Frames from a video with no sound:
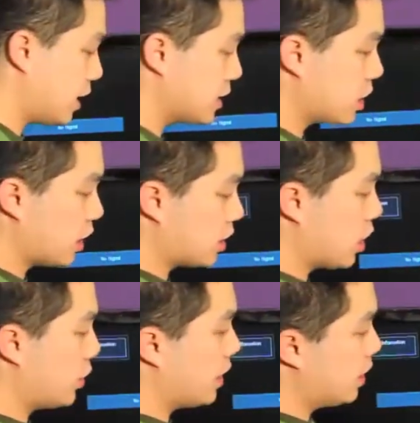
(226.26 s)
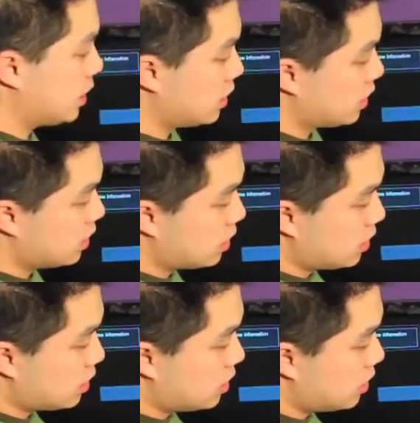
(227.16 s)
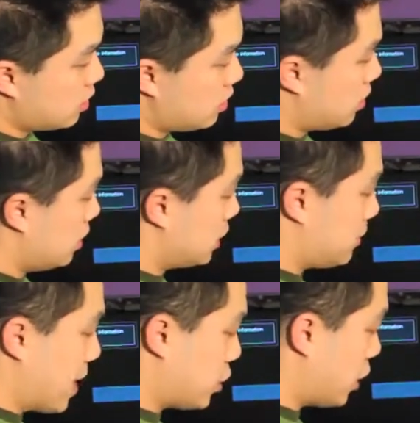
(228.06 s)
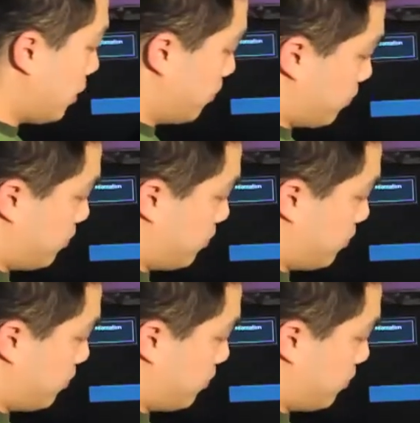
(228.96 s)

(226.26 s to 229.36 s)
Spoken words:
is color coded, just match it up.